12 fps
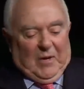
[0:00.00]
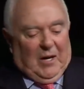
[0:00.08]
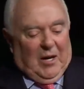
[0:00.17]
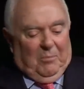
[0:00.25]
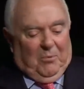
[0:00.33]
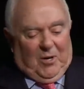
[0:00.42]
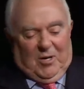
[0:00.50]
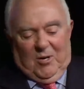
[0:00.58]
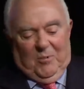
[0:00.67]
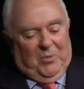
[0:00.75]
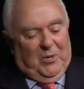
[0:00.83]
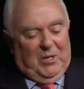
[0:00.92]
opera
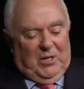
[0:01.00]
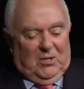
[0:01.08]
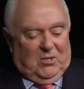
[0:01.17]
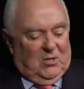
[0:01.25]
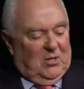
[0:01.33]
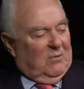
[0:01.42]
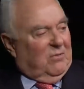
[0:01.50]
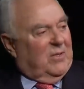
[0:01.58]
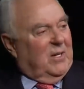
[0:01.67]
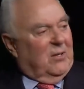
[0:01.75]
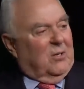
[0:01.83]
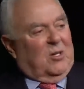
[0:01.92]
companies, of
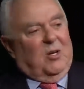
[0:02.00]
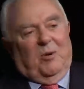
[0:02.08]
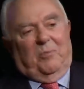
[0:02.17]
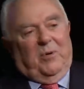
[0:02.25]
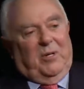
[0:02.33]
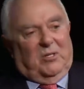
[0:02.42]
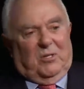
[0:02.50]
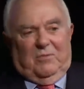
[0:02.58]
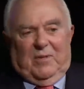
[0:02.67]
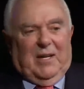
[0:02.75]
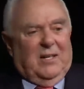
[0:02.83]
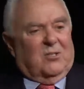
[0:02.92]
theater companies,
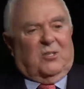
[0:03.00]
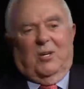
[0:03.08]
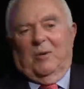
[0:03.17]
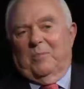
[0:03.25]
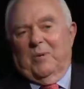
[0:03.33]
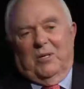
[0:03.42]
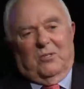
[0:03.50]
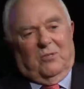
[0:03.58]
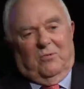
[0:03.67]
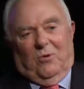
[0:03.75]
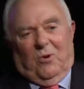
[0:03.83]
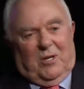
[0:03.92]
of dance companies,
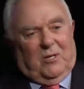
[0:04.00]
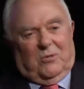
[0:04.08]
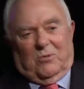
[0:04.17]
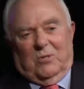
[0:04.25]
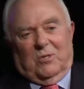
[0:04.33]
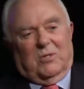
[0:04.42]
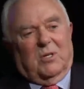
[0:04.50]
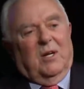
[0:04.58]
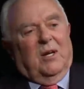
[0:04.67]
of orchestras,